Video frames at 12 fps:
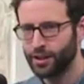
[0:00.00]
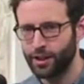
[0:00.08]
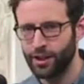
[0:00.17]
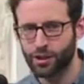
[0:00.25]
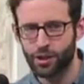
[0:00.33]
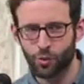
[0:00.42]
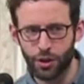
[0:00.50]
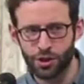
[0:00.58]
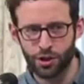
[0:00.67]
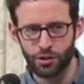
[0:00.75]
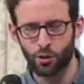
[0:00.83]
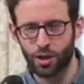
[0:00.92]
And he
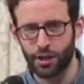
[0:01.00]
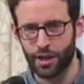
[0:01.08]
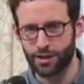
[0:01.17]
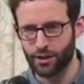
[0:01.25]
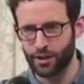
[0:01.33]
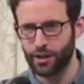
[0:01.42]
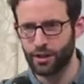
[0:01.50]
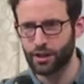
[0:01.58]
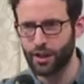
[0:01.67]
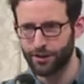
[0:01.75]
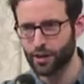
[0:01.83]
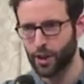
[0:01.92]
switched his organizing. He
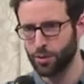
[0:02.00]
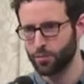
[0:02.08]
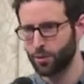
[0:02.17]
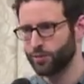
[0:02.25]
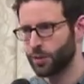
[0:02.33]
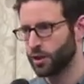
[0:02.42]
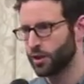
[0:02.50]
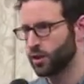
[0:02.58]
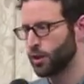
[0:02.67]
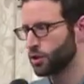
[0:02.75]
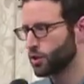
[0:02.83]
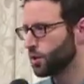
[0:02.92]
left the labor
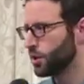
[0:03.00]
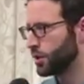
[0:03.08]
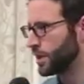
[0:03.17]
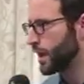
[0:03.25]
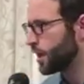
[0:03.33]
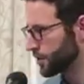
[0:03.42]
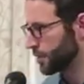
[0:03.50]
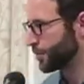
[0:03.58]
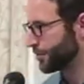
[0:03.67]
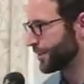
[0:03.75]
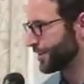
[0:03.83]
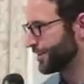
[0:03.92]
movement and joined the housing
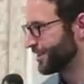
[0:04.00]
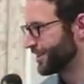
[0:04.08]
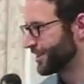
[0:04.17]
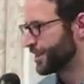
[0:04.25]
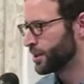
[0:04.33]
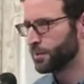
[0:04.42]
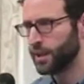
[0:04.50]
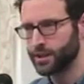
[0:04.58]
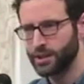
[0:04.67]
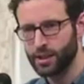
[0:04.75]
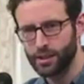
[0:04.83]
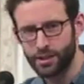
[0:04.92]
movement
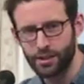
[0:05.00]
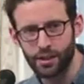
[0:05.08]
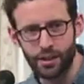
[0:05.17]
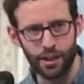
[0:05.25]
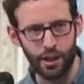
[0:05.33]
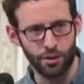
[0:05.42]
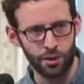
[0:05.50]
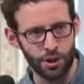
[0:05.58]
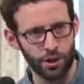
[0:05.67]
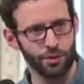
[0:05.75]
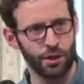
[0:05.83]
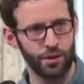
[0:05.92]
because he could see how
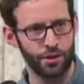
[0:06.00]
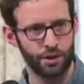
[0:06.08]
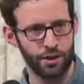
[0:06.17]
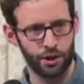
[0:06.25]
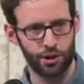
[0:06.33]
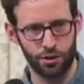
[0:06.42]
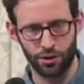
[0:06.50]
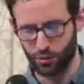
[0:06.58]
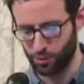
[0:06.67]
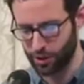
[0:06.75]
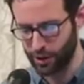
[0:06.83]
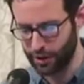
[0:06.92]
integrated these issues
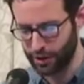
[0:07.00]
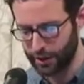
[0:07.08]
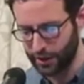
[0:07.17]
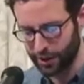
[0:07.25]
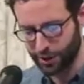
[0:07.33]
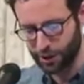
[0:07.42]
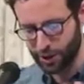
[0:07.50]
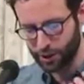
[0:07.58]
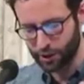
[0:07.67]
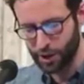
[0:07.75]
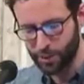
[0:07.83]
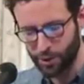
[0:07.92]
were. And he thought
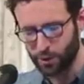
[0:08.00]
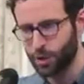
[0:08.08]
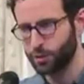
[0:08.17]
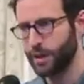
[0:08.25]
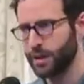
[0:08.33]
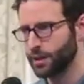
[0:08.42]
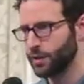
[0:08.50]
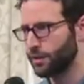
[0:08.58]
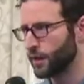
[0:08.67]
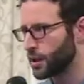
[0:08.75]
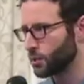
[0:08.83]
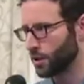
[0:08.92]
the number one way to
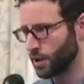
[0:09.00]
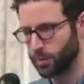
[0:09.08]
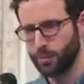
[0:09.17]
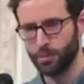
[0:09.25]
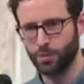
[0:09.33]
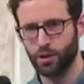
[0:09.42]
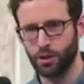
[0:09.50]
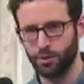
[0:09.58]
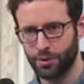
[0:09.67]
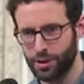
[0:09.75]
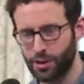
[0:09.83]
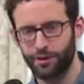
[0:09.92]
defend working people
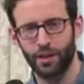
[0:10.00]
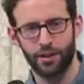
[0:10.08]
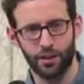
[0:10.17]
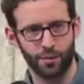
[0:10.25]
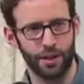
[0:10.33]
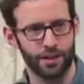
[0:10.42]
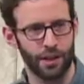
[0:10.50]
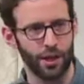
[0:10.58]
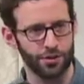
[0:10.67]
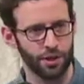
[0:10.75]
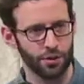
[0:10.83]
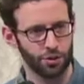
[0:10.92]
was to defend their right to
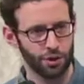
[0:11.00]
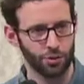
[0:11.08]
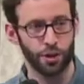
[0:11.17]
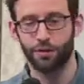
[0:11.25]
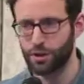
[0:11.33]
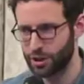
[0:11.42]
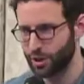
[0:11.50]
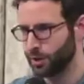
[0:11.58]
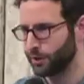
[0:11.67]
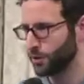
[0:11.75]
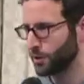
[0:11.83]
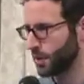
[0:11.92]
housing, which is quite visionary
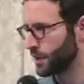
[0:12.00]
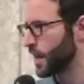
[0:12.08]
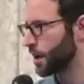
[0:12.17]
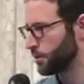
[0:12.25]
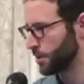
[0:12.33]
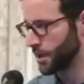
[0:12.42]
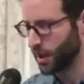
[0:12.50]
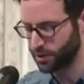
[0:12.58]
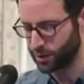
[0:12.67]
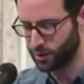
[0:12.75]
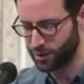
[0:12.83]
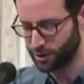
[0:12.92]
if you think now about the
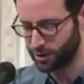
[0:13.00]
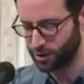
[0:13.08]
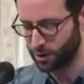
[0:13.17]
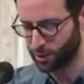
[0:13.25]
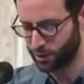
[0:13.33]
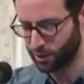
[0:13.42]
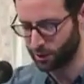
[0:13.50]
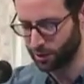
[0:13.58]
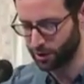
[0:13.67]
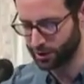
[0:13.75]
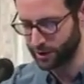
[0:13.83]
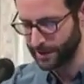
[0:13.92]
housing crisis all over the
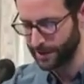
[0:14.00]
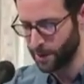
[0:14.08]
world.